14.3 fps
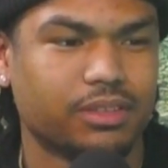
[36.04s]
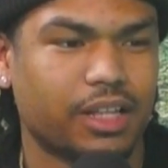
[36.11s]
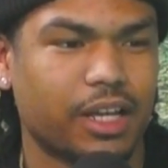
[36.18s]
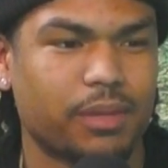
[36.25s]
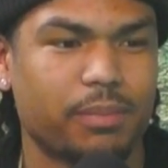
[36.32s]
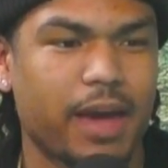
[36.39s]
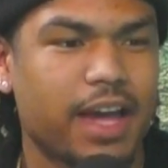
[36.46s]

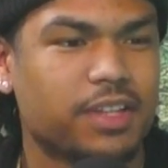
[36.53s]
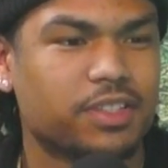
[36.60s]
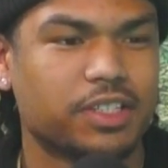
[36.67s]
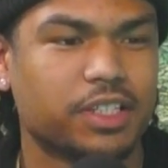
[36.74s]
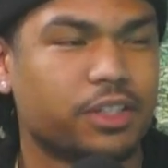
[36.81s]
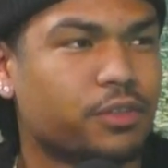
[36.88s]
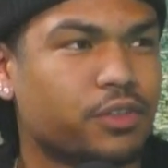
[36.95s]
like
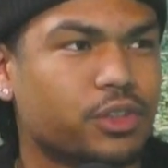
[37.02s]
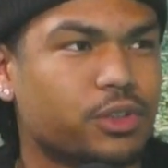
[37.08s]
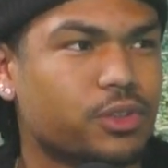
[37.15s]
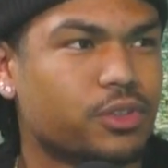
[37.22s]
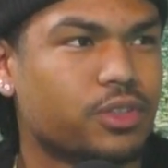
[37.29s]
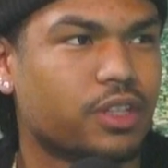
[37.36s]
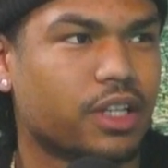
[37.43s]
magazine
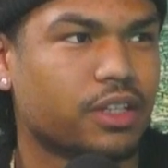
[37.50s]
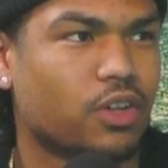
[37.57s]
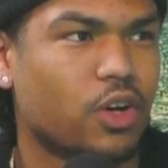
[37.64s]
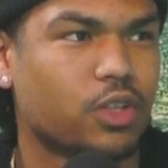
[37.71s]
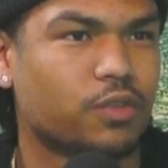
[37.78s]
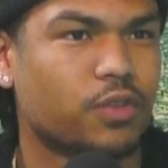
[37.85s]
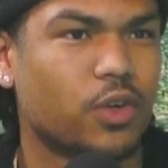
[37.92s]
interviews,
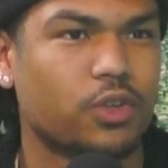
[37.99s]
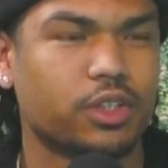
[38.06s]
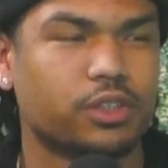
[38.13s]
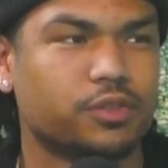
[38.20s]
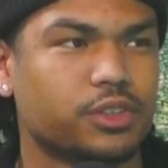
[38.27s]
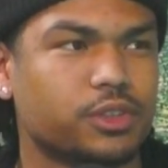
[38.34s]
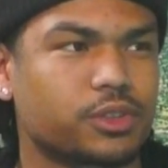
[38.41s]
like on the
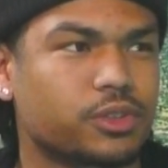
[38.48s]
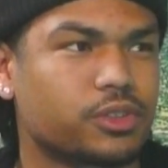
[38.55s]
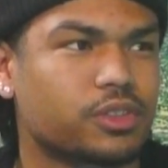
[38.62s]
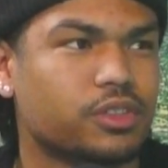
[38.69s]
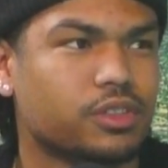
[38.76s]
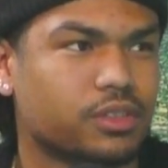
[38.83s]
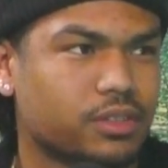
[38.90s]
phone
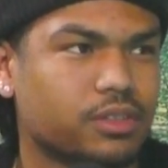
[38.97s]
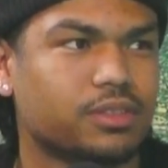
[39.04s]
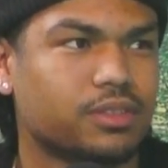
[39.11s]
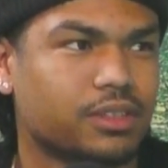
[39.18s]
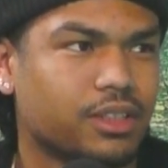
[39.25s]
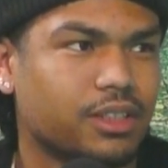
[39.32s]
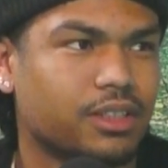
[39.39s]
interviews.
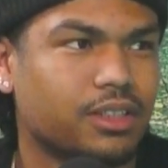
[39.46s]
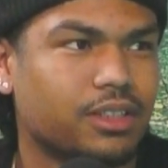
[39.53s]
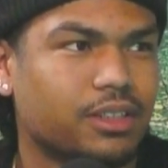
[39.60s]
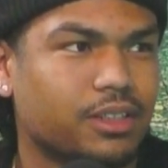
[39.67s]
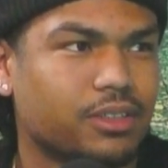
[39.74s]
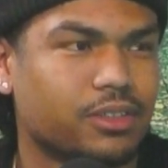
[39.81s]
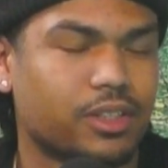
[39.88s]

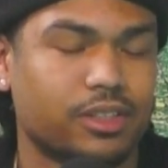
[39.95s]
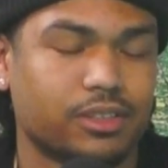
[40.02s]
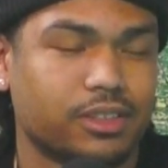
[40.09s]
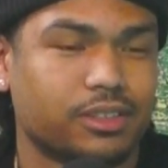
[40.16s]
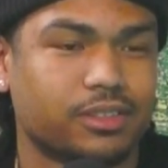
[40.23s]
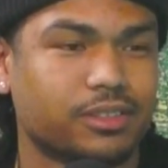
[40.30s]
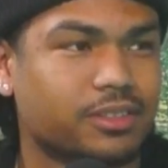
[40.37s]
So I
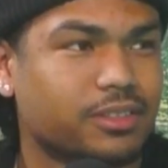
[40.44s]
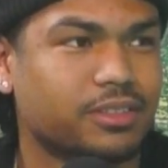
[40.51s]
don't know.